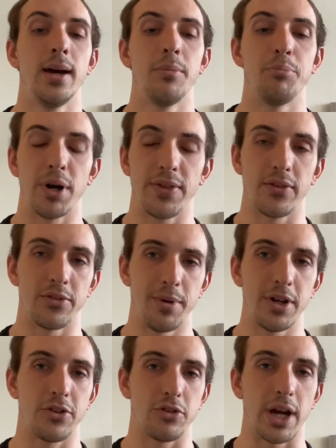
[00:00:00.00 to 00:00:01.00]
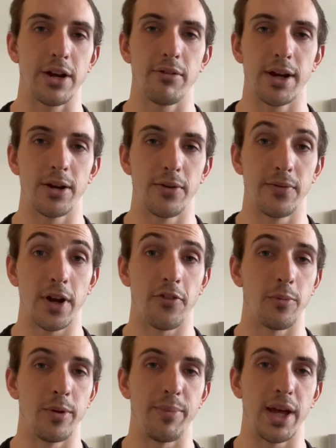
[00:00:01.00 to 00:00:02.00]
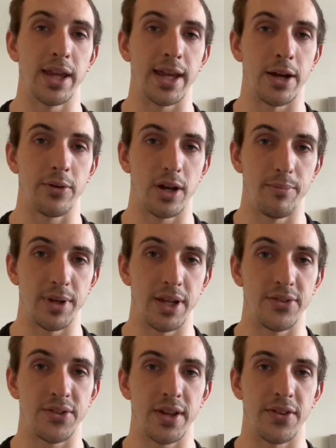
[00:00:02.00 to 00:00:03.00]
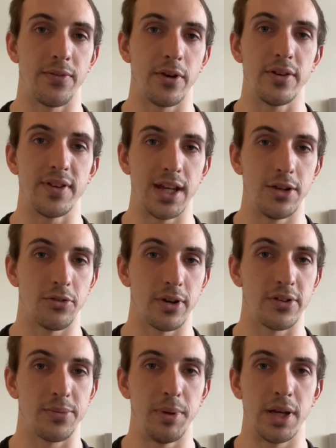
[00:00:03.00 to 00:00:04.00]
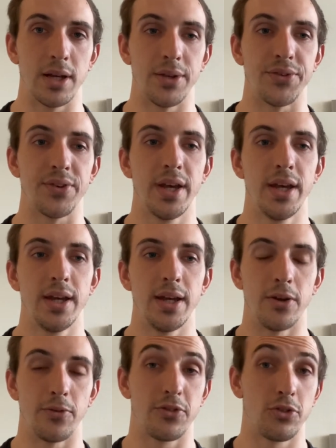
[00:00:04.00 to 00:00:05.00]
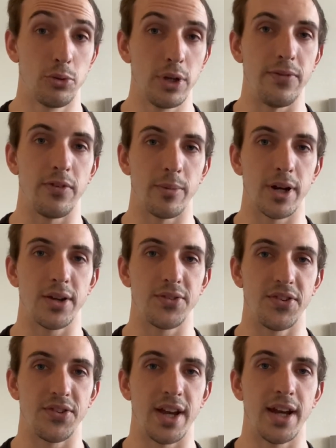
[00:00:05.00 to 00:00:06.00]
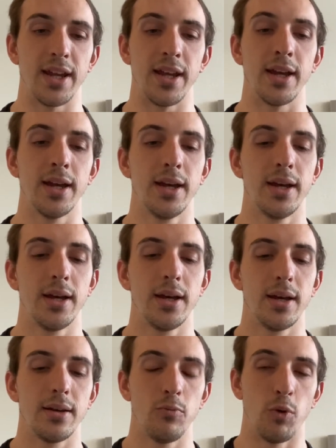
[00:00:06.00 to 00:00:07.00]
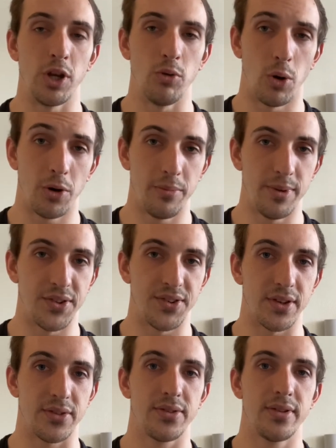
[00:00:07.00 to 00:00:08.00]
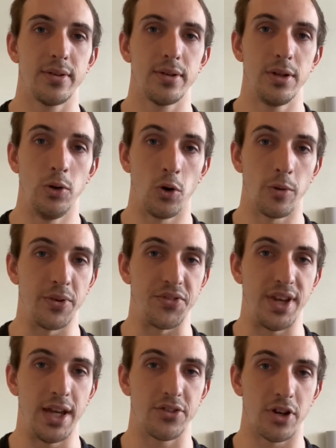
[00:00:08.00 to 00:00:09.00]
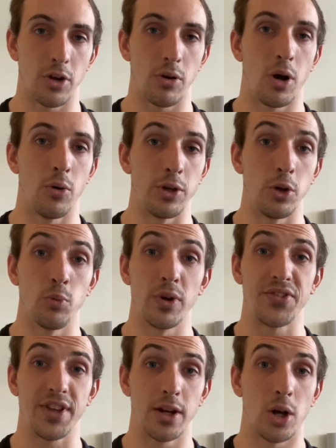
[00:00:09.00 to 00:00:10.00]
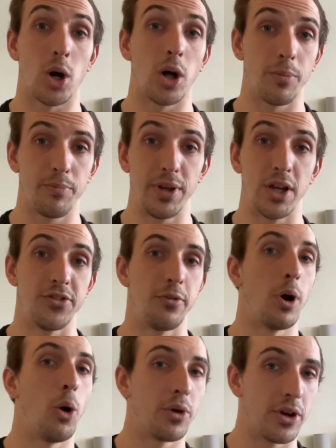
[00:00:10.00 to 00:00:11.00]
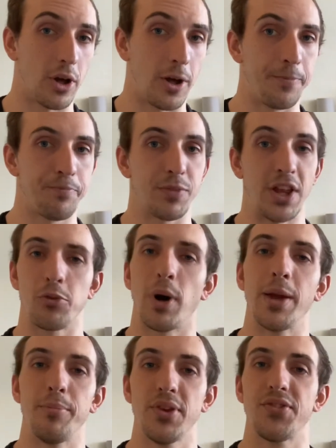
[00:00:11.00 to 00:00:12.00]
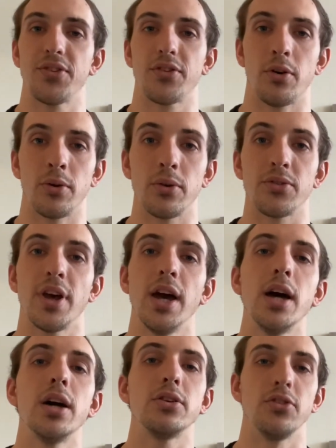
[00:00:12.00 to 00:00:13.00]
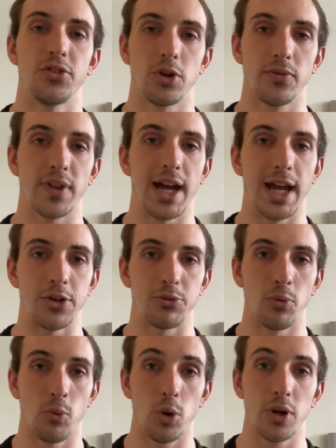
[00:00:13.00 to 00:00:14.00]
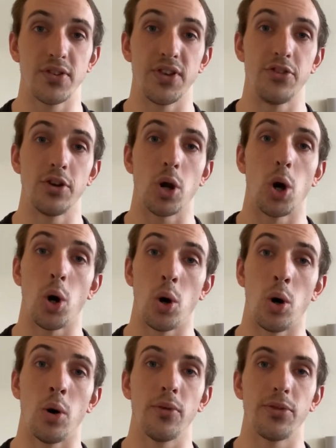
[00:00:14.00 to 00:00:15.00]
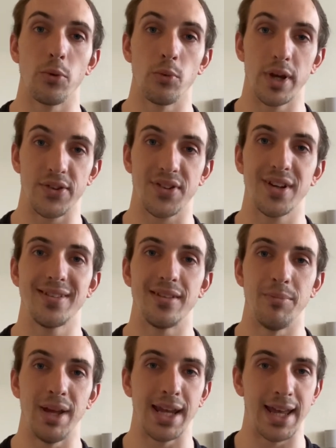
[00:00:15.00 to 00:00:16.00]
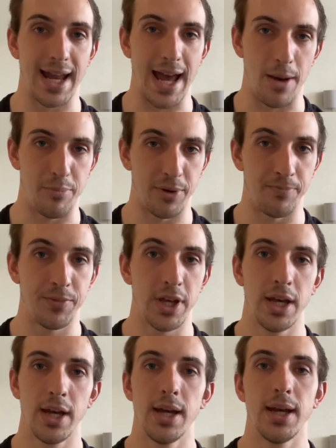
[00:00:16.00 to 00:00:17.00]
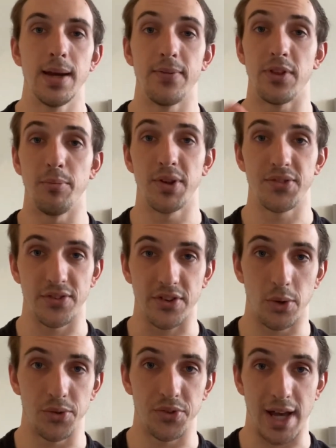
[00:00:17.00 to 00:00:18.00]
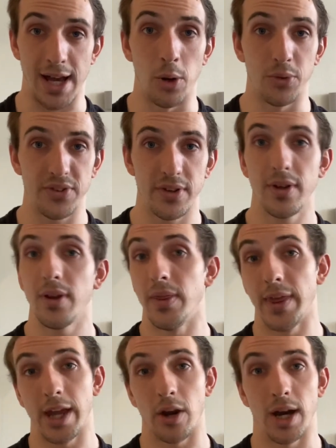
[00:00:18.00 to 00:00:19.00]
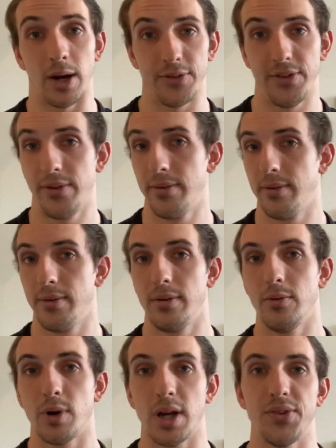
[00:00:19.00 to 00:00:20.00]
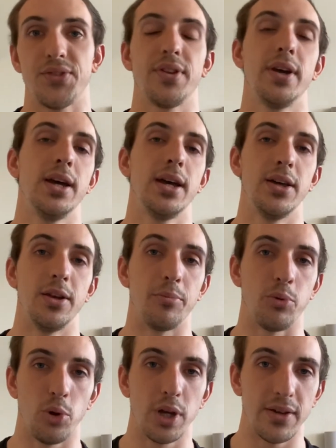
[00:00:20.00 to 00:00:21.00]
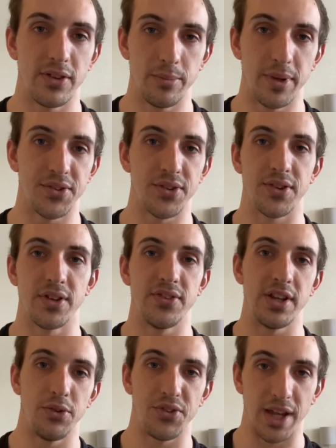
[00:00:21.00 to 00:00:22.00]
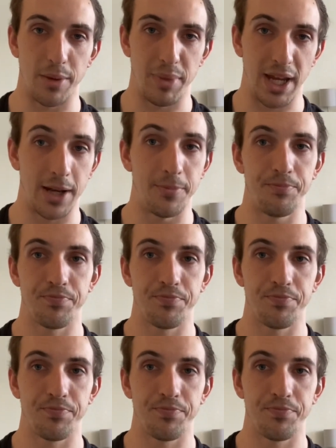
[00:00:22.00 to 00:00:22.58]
But there's been a track record of government bailing out companies, and it's very dangerous because in a truly free market society, when you own a business, your mistakes are your own. You risk it all because you own it all. That's why business owners deserve the highest reward, because they took all the risk to make it happen. If the business goes out, they are out. Whereas an employee of the business continues to get paid,